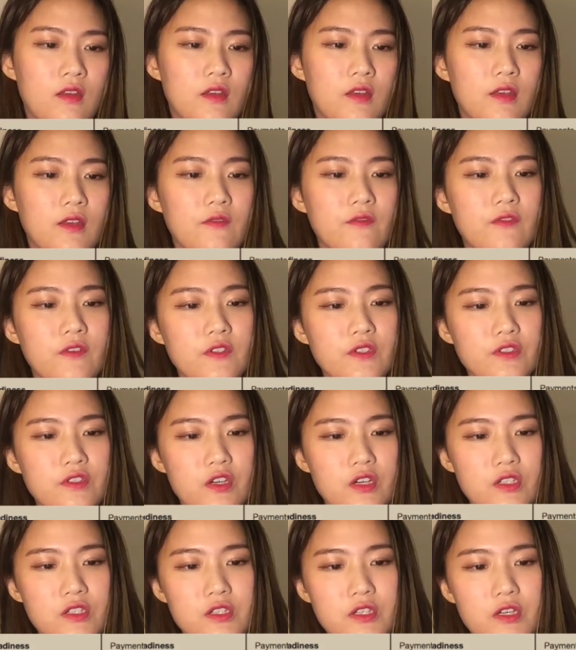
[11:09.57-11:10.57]

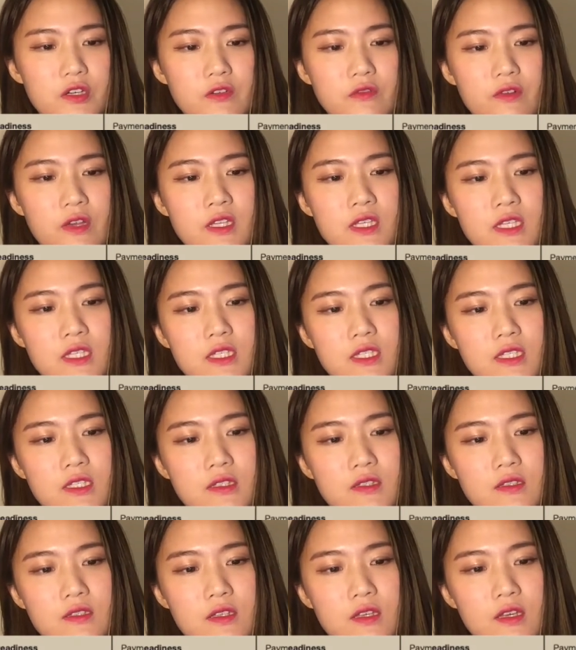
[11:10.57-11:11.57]
infrastructure
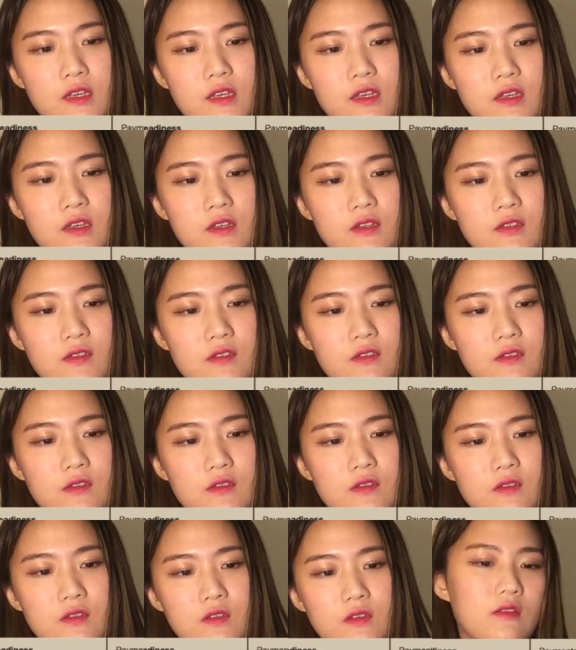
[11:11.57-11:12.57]
readiness
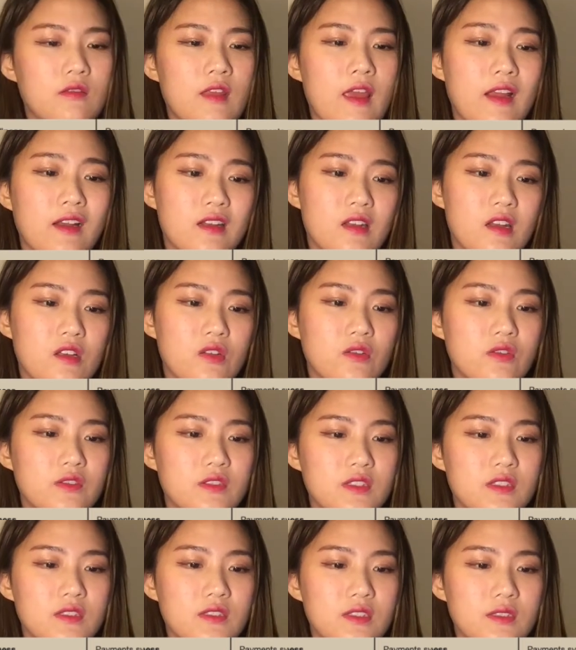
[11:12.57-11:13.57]
is technical
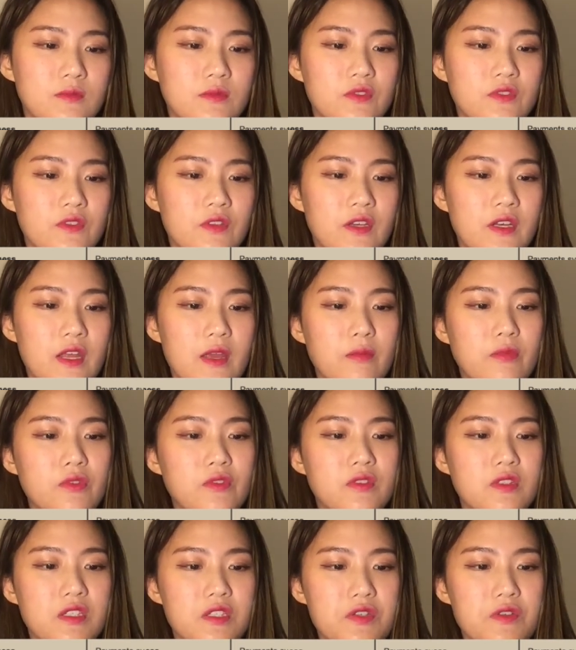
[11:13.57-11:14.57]
systems to enable
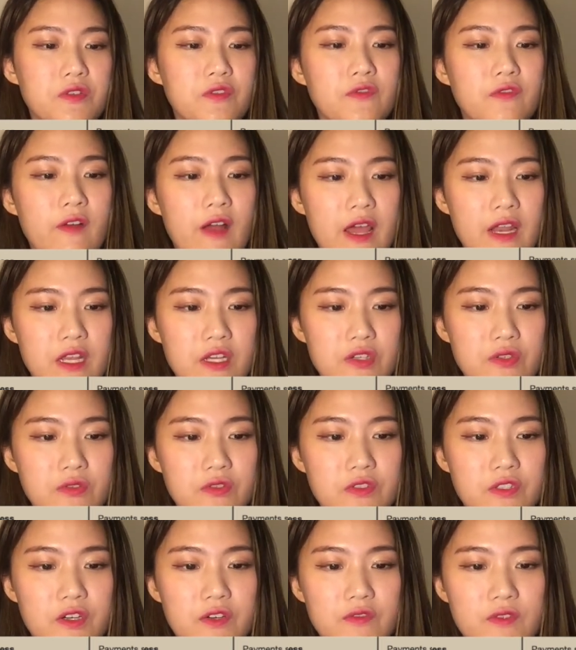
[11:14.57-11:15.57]
digital financial
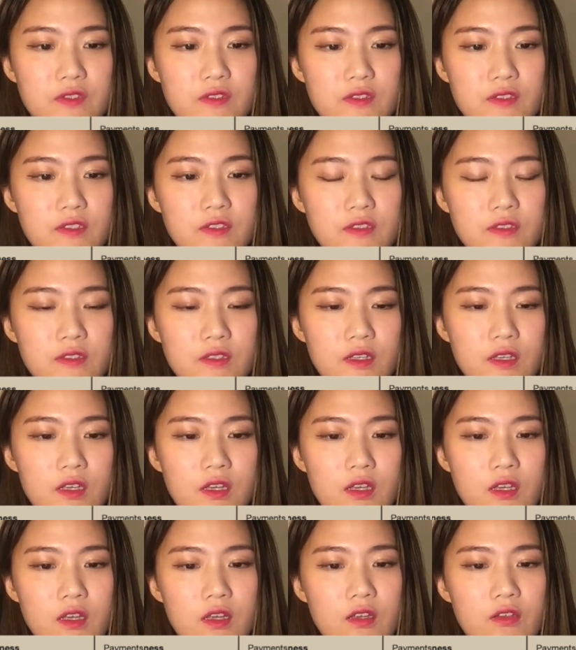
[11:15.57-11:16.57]
services.
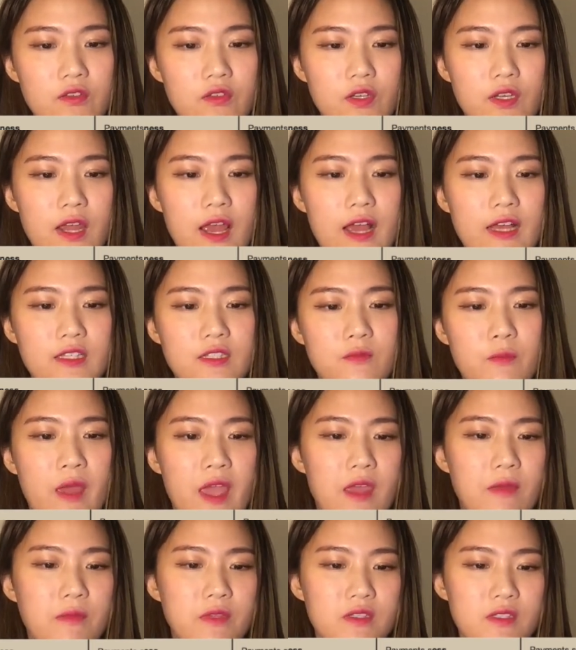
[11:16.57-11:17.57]
So it has
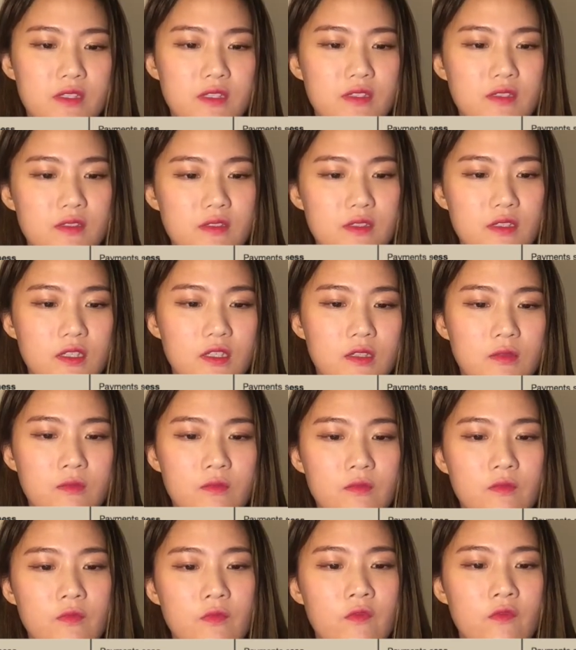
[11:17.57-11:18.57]
payment
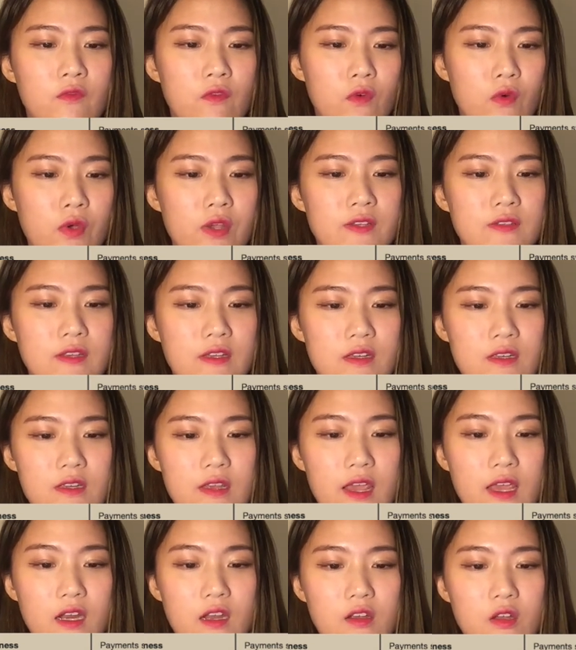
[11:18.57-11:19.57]
system, voice and
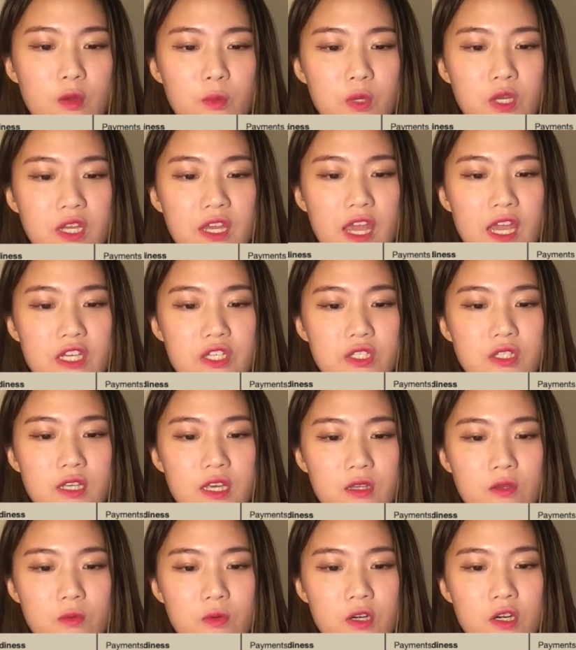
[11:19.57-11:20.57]
data communication
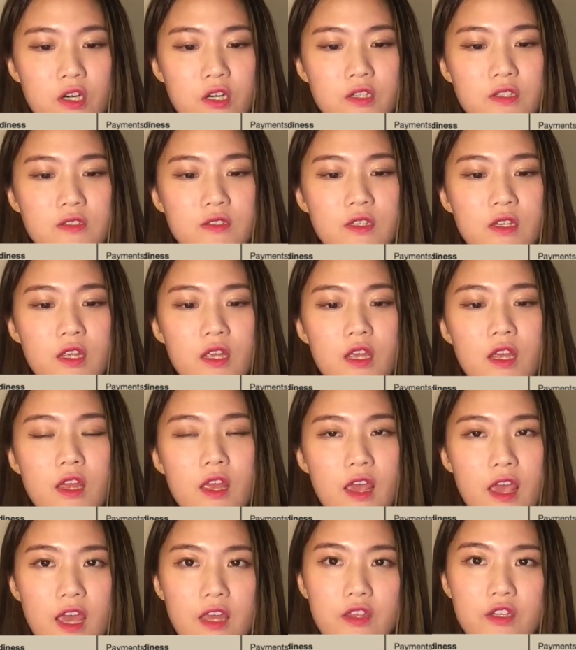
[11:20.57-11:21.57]
networks,
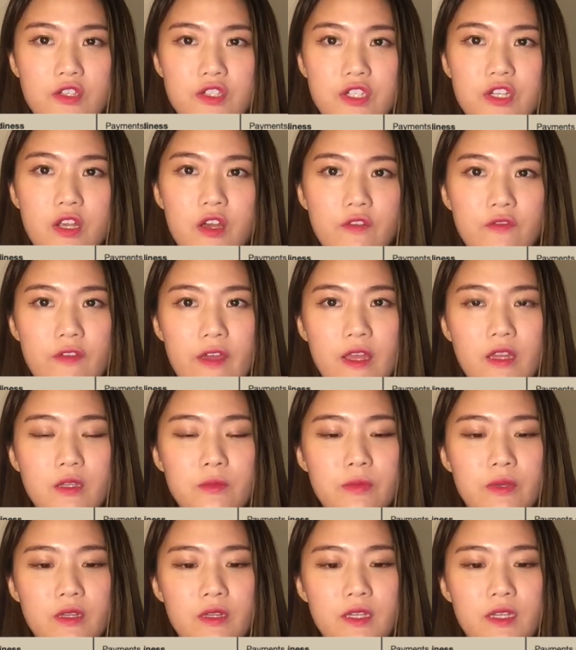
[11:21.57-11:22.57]
energy
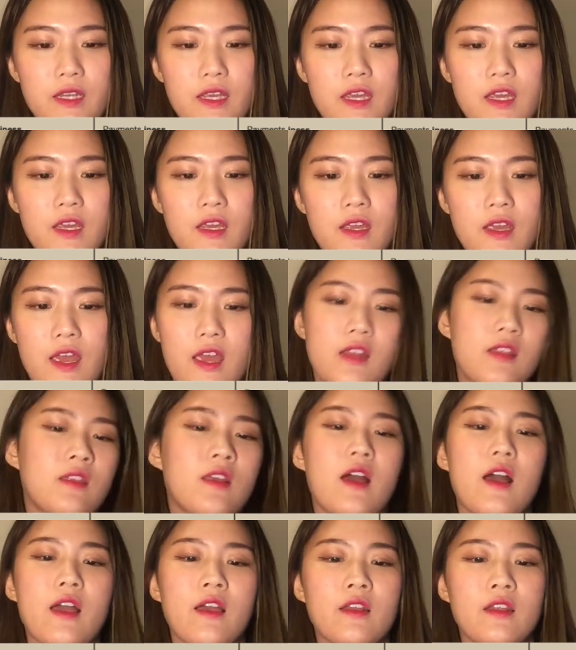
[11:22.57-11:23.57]
availability and
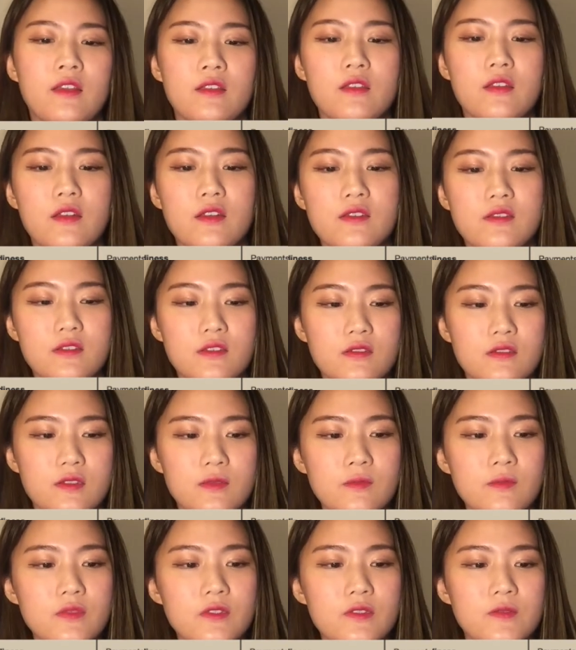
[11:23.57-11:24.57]
identity
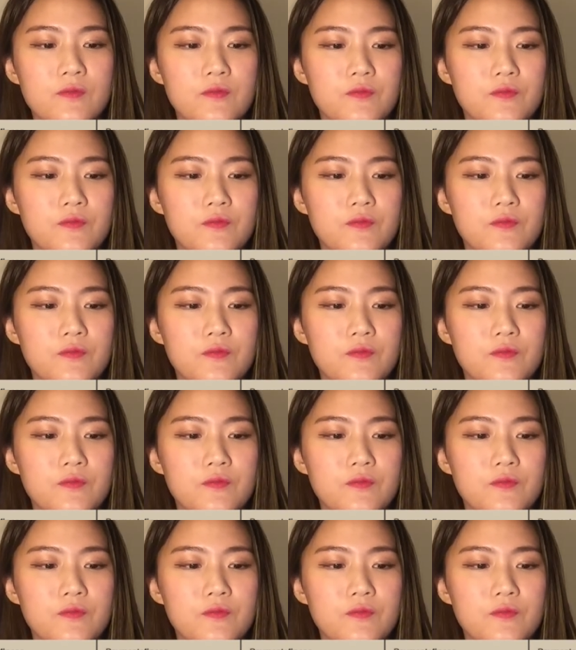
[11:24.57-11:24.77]
systems.